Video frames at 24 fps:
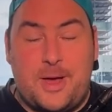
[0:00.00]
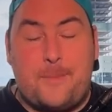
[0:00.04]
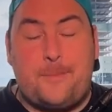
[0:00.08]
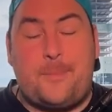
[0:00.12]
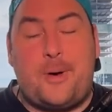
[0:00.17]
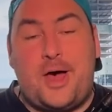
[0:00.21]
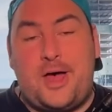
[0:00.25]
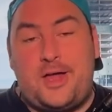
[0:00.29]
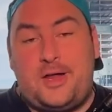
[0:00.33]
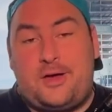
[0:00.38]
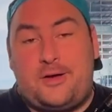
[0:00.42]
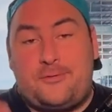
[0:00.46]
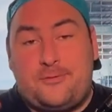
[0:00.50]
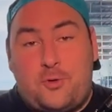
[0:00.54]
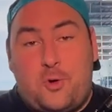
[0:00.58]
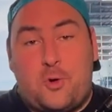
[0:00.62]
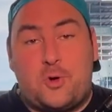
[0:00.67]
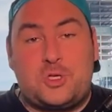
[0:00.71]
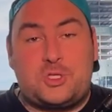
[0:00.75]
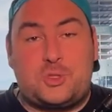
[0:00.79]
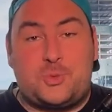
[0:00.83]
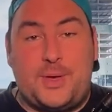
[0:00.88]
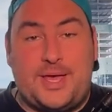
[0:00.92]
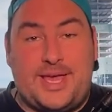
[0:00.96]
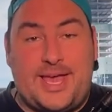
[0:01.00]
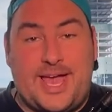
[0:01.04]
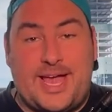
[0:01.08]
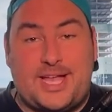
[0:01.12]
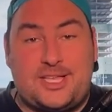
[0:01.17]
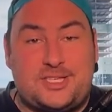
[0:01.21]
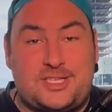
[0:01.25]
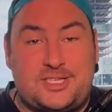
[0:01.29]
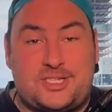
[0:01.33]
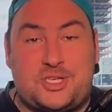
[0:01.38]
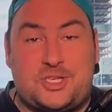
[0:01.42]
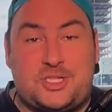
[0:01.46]
But of course, we
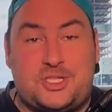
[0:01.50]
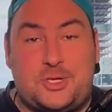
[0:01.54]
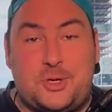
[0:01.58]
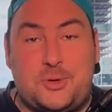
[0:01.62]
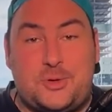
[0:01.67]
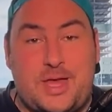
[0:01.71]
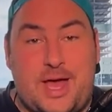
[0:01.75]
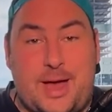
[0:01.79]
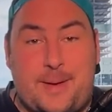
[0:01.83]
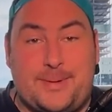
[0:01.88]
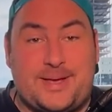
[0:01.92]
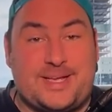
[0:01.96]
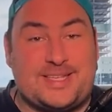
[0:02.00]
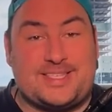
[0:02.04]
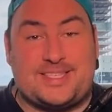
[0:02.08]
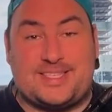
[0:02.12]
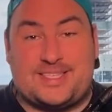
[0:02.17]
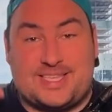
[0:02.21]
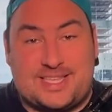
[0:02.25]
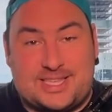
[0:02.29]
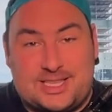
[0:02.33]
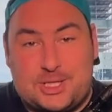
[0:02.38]
can't just do that because it's a